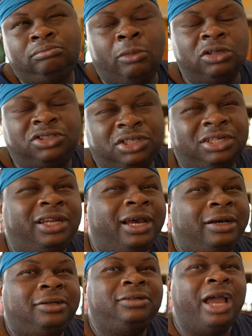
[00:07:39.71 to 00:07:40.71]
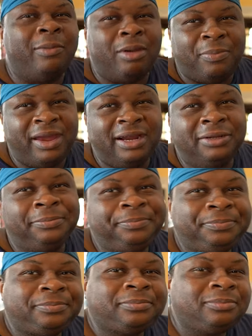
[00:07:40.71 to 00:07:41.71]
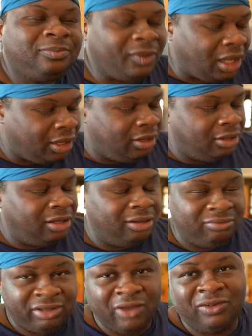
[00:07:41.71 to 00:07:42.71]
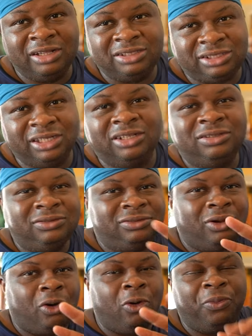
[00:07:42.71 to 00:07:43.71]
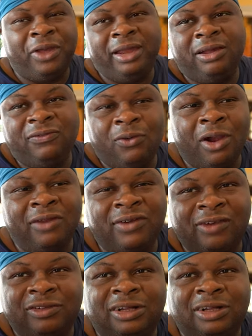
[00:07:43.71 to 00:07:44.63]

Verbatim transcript: Most of them. I am a fan. Given it still full faith, 4 out of 5.